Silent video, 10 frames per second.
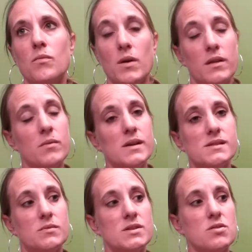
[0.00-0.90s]
one of the ways
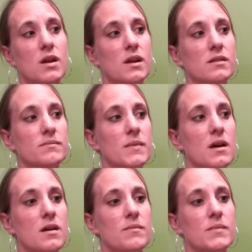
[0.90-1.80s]
that we train
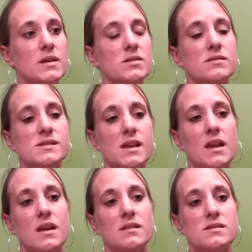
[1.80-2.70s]
adults
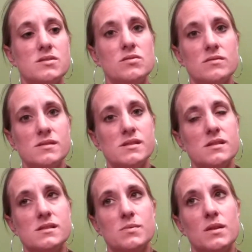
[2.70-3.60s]
and students
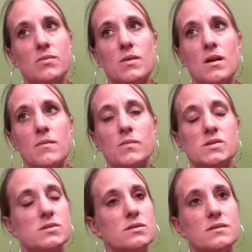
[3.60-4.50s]
is with
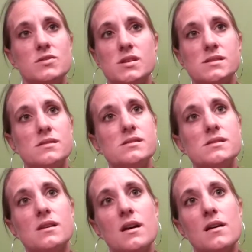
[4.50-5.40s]
restorative
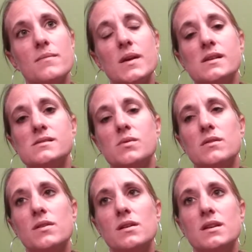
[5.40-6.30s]
justice as one
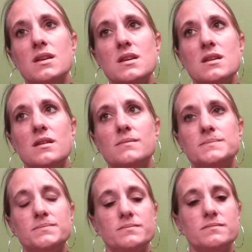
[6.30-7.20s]
of our key
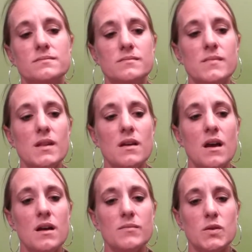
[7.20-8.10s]

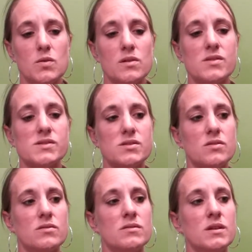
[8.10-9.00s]

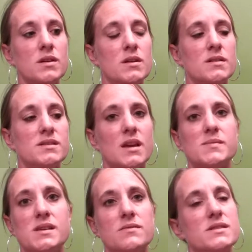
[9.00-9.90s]
cornerstone
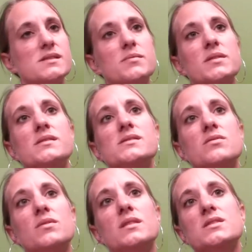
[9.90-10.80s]
types of discipline,
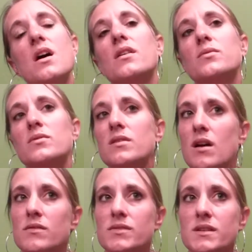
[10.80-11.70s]
to really talk through the
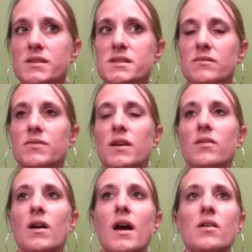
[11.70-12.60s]
conflict and
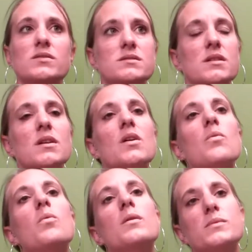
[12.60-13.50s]
figure out
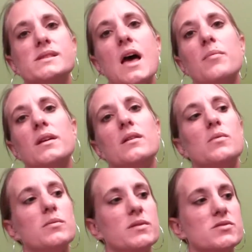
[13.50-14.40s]
what was happening,
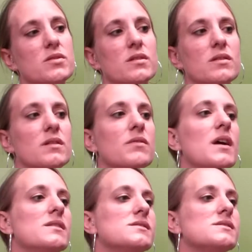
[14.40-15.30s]
what were the triggering
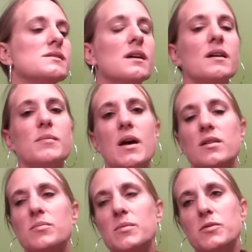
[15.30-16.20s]
events, how
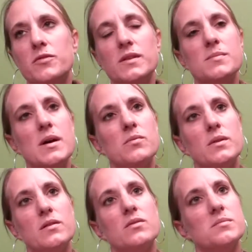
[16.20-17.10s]
did people feel about
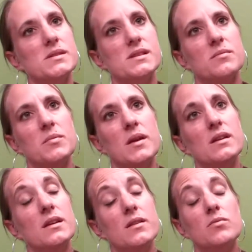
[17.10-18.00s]
what agreements can be
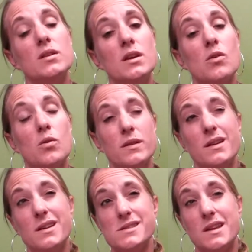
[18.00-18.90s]
made, and then really
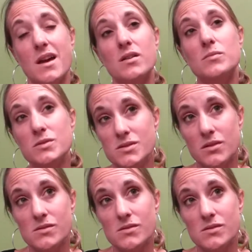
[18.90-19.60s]
holding kids accountable to